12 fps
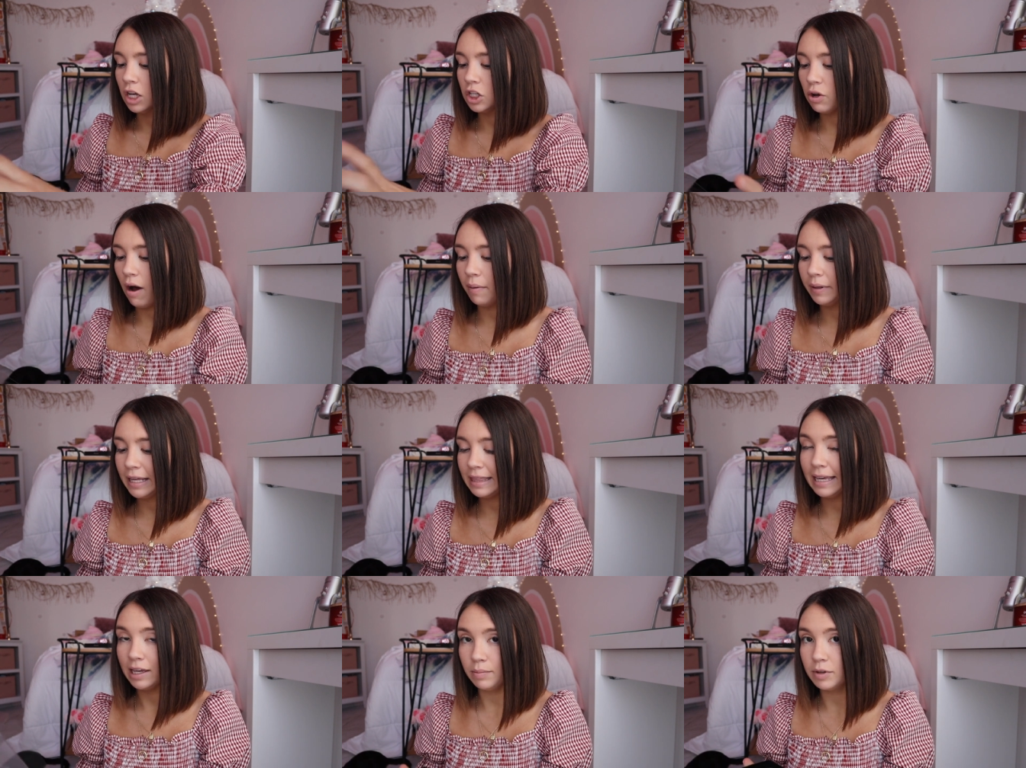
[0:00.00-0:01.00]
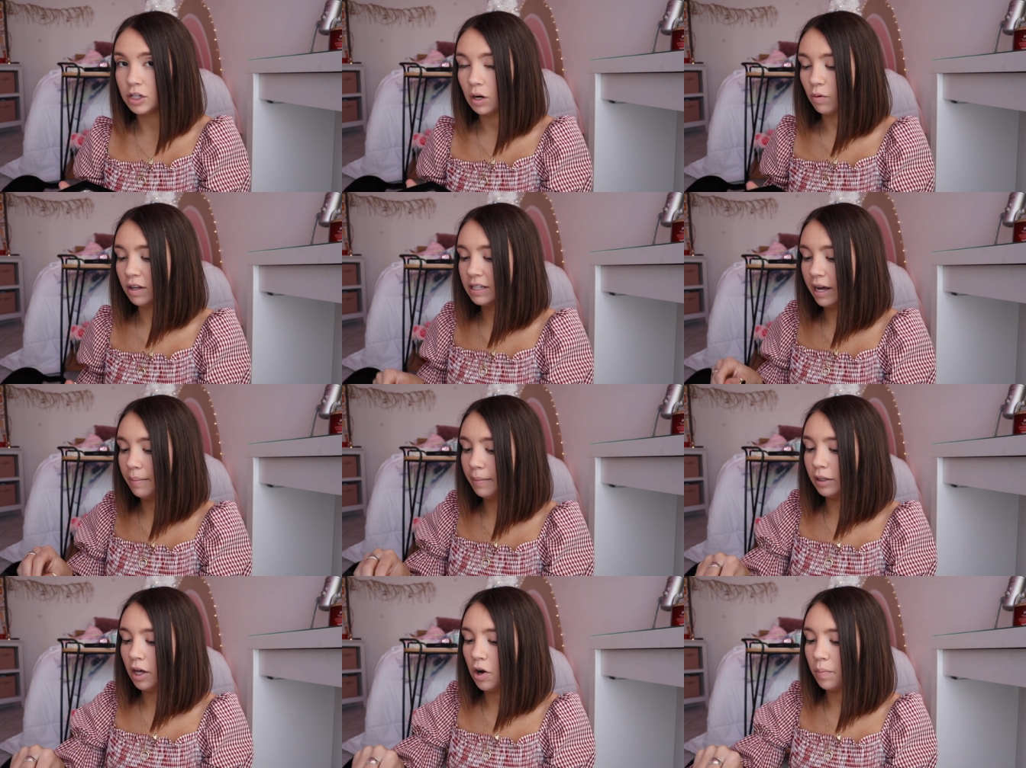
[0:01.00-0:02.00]
So I will link the Amazon one down
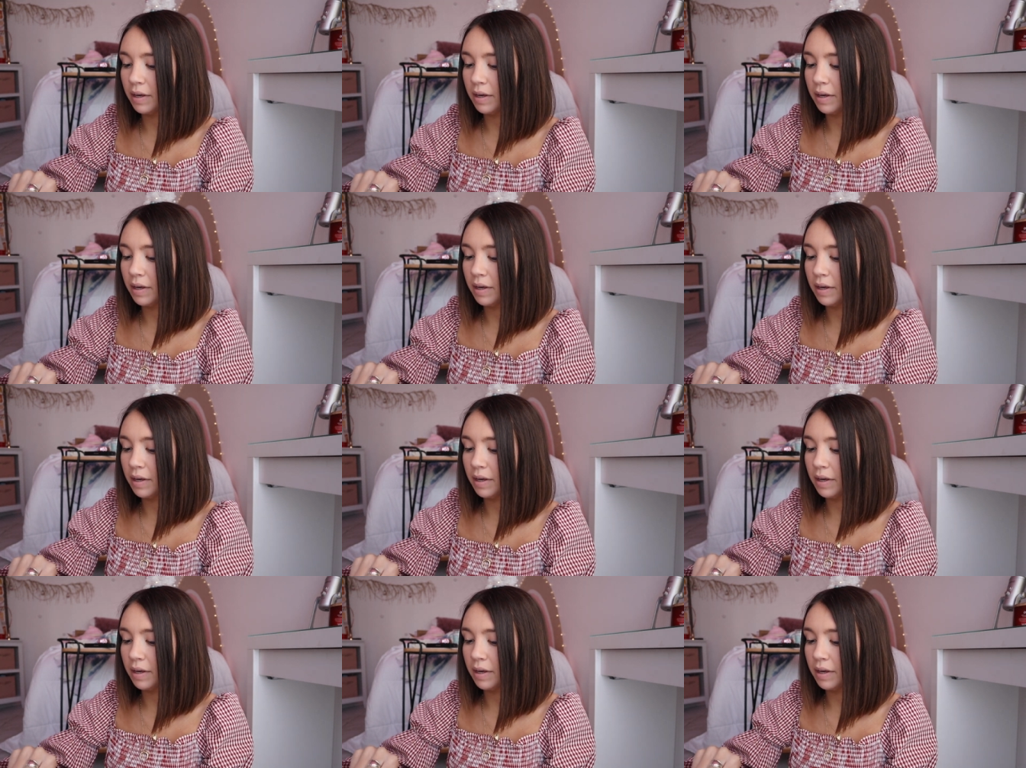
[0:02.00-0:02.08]
below